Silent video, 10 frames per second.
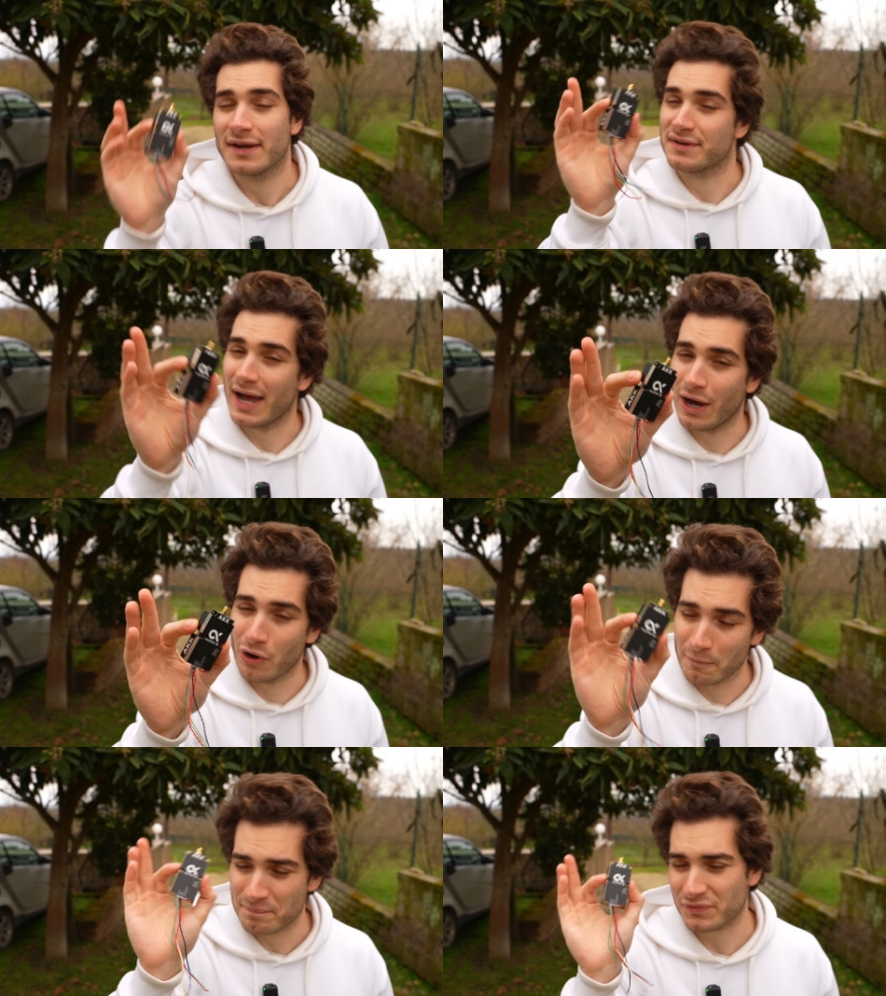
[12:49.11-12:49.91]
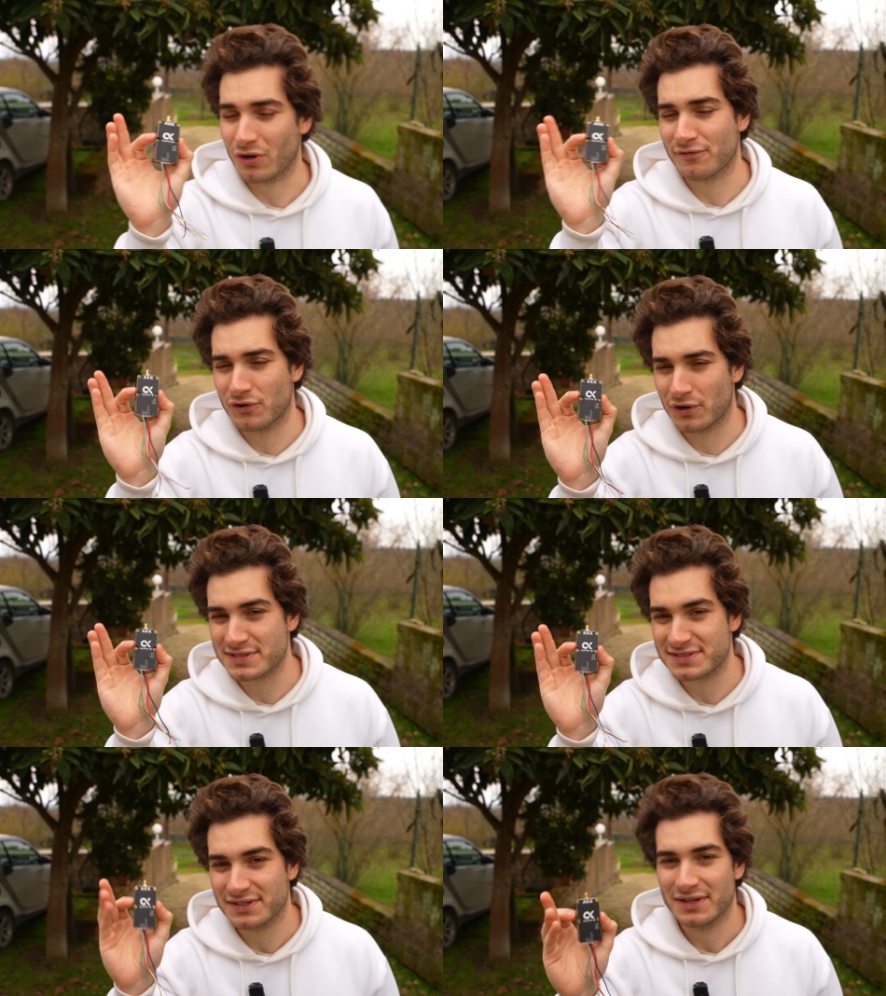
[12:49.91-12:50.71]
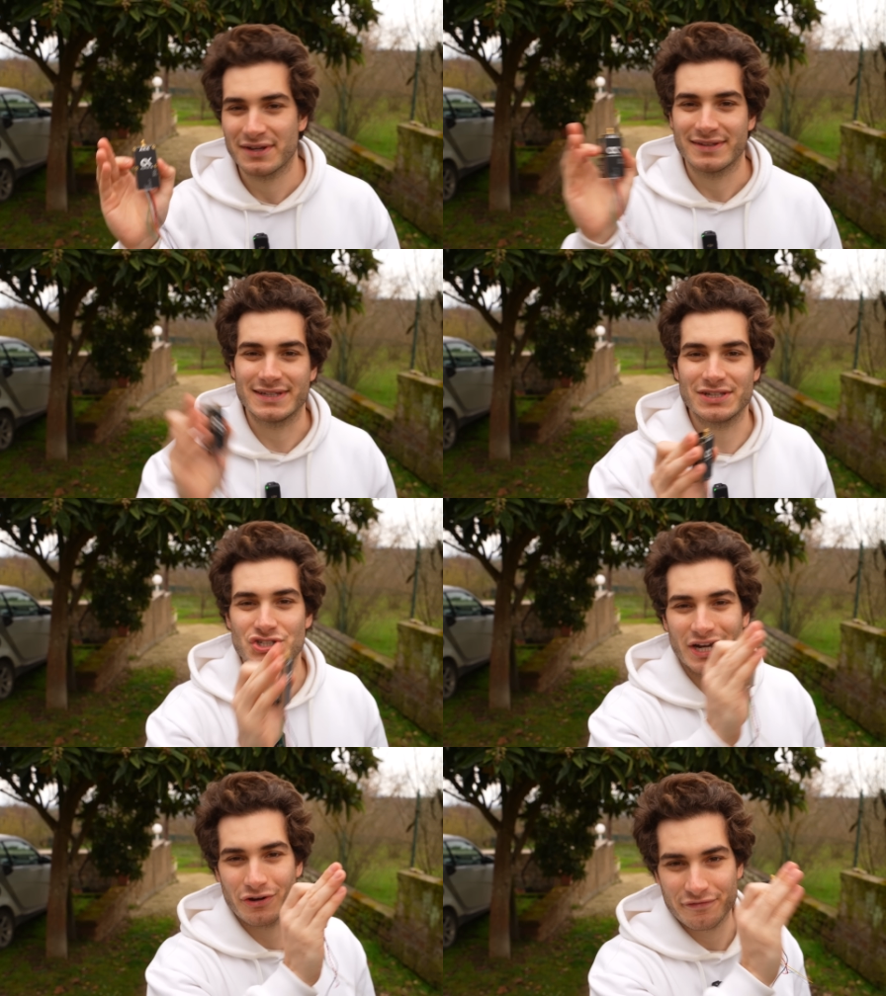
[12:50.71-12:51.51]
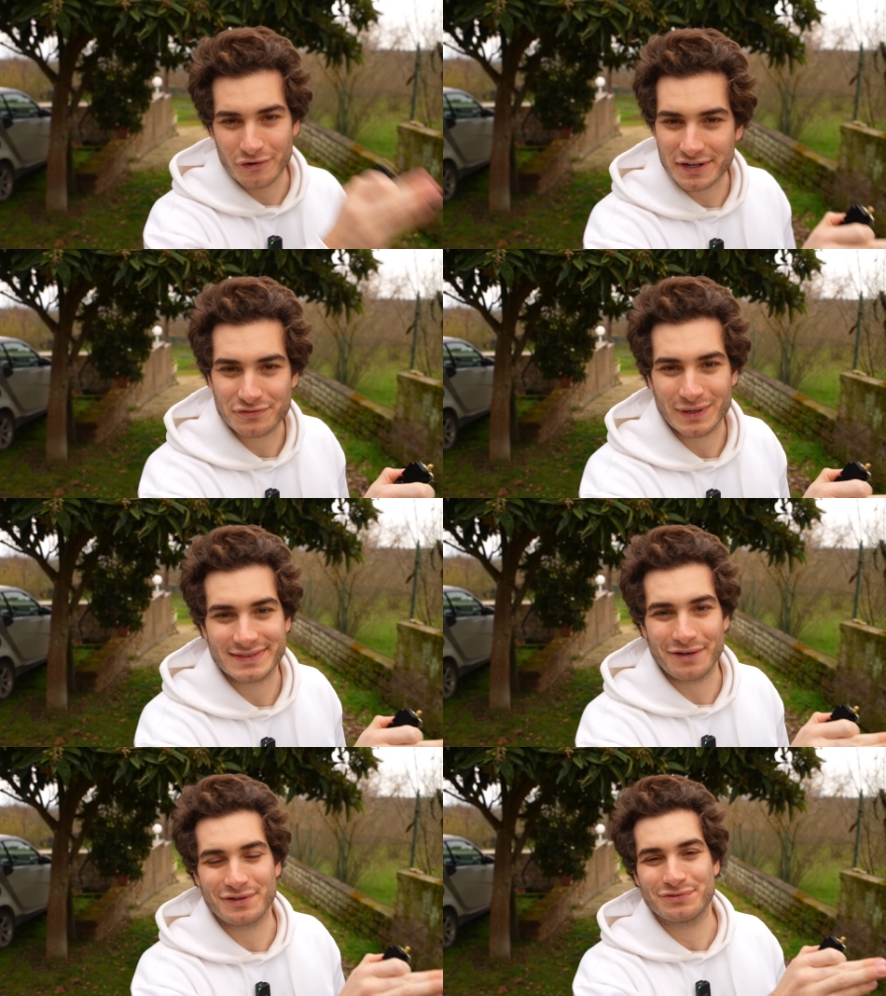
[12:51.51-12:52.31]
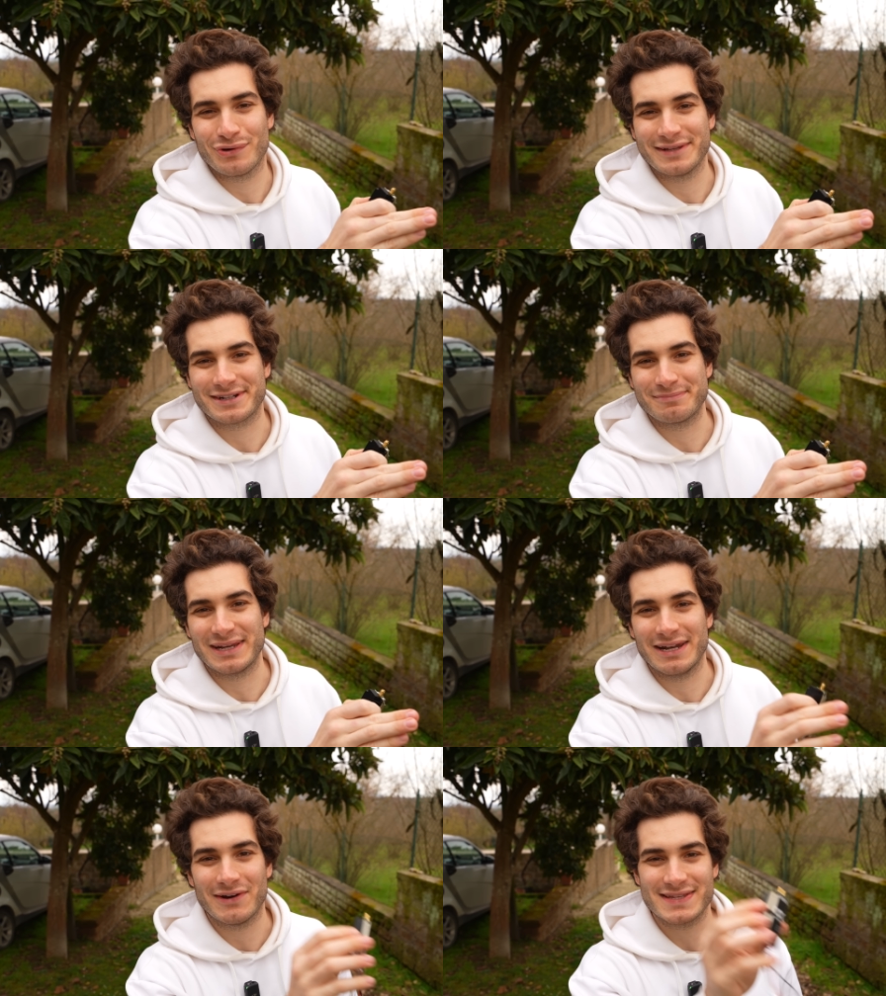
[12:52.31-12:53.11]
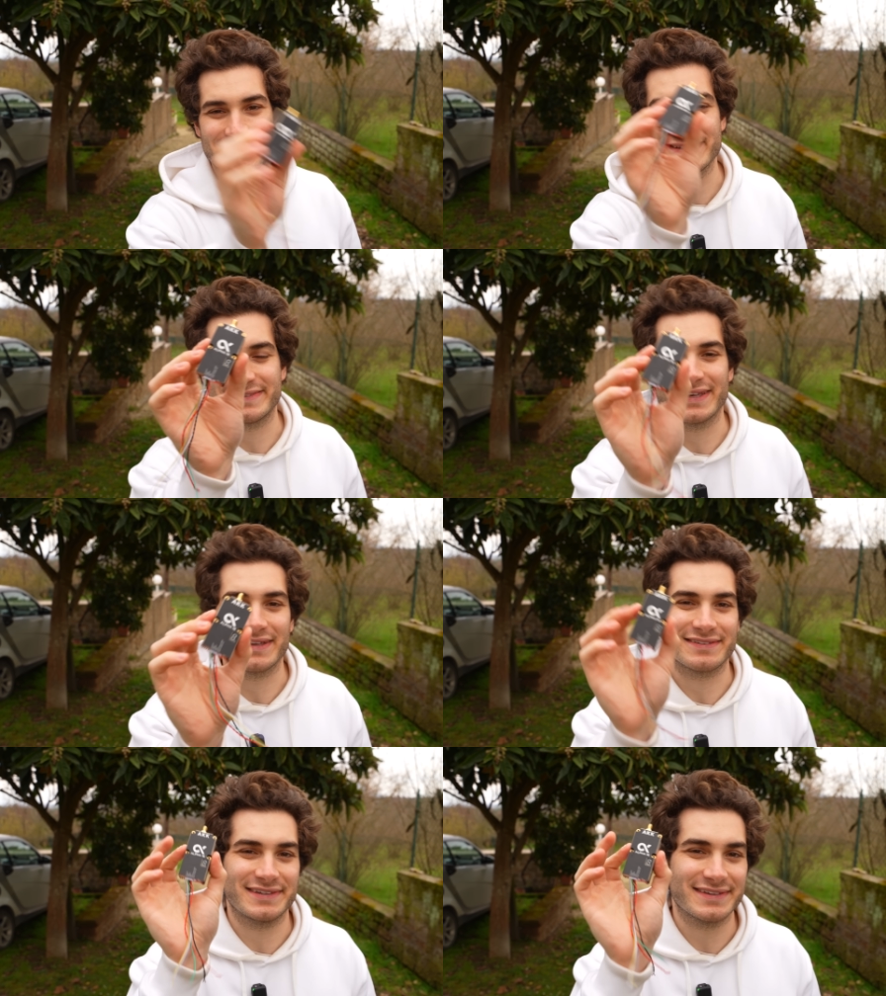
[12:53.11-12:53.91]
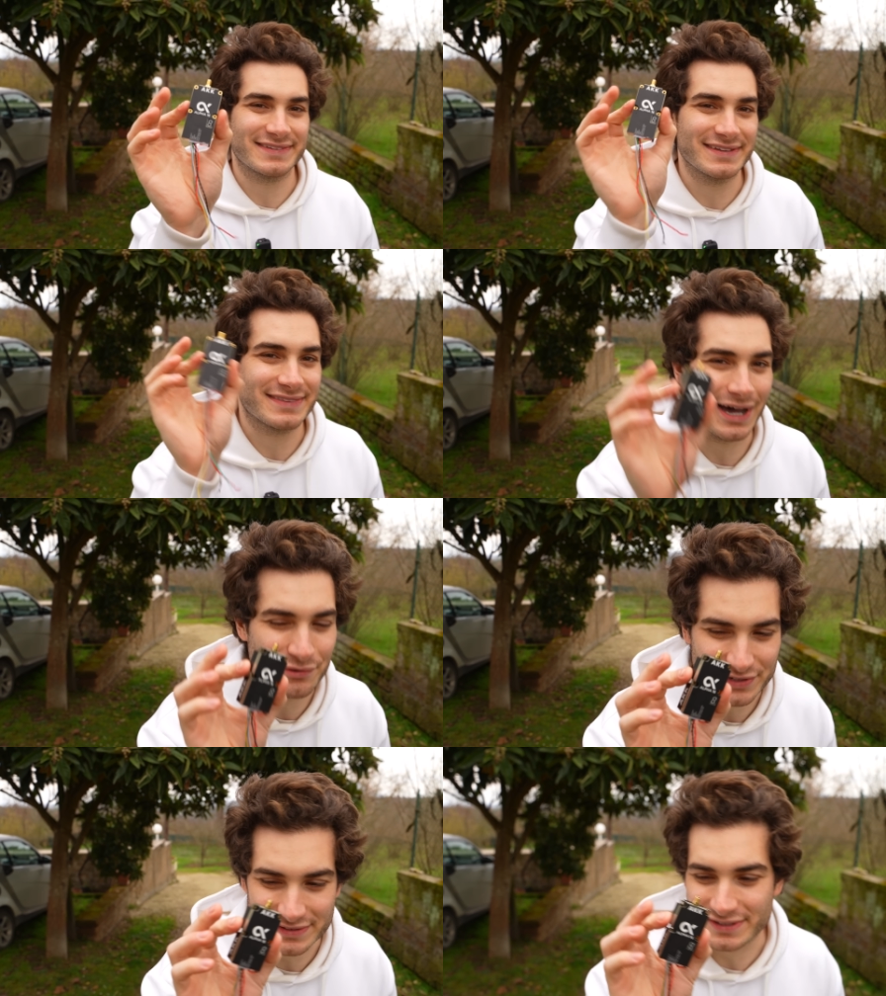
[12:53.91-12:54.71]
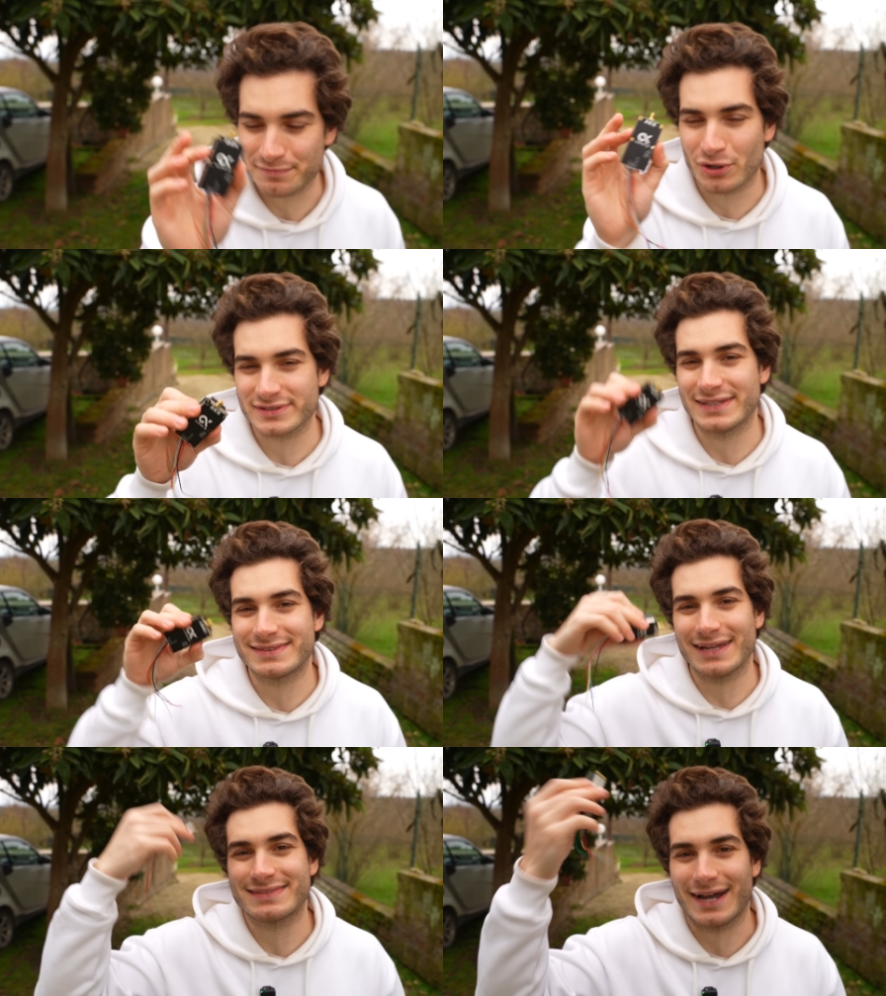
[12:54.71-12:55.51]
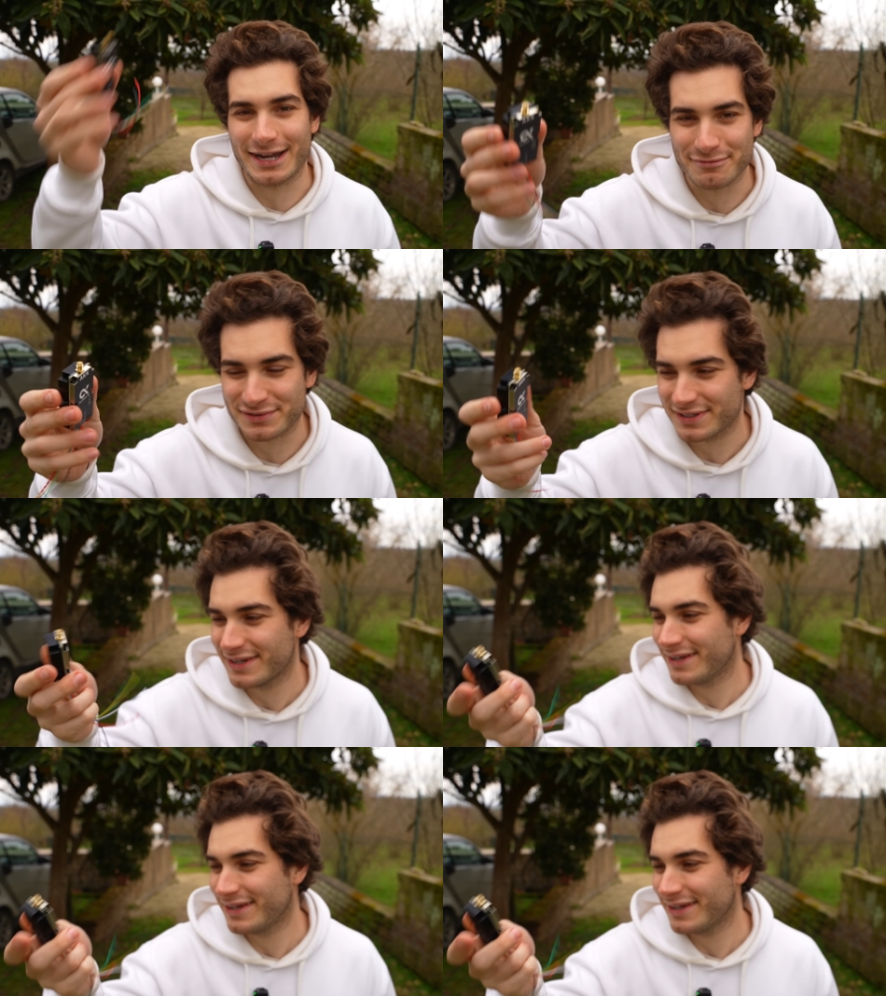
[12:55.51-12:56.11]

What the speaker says: Now, of course, the Dji O4 is 1200 milliwatts, this thing is 16,000, it's more than 10 times